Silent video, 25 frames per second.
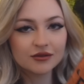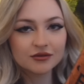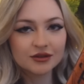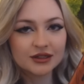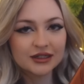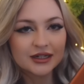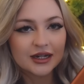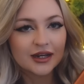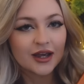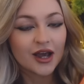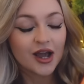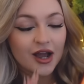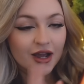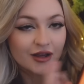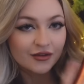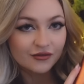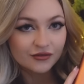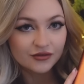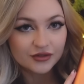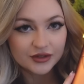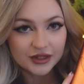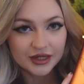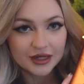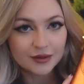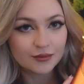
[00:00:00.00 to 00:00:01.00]
reading iron
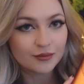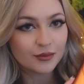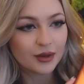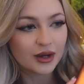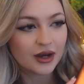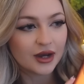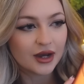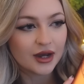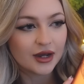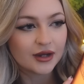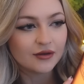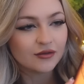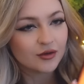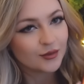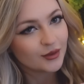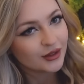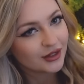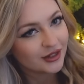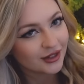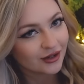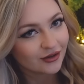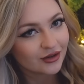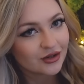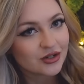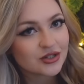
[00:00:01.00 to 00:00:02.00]
flame by rebecca
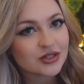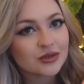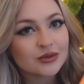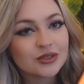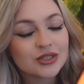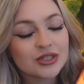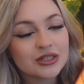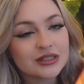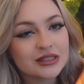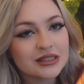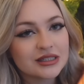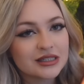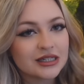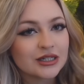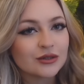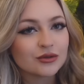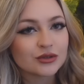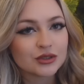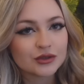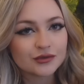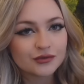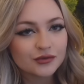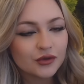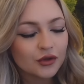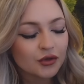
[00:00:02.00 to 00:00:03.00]
yarros which is the sequel
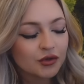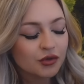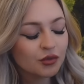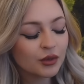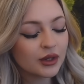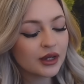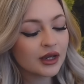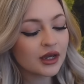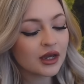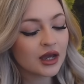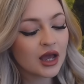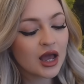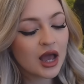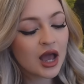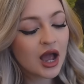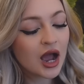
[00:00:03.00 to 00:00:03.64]
to fourth wing